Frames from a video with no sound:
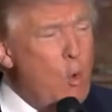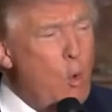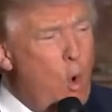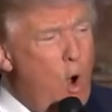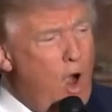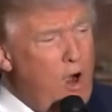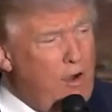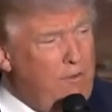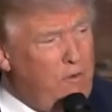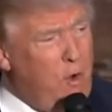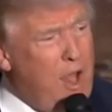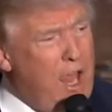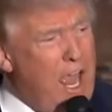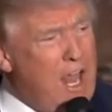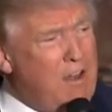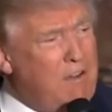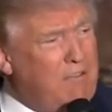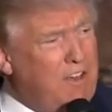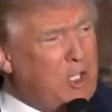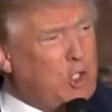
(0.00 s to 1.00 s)
Where have we
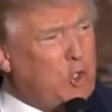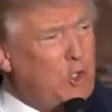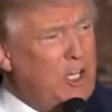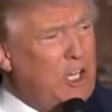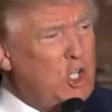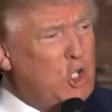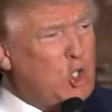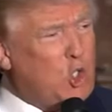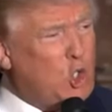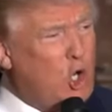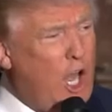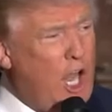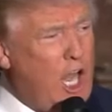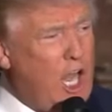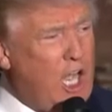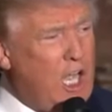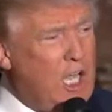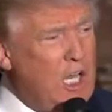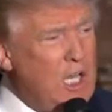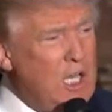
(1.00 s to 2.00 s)
had a victory in
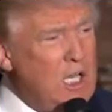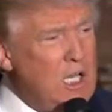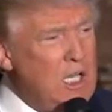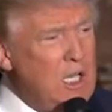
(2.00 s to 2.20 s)
trade?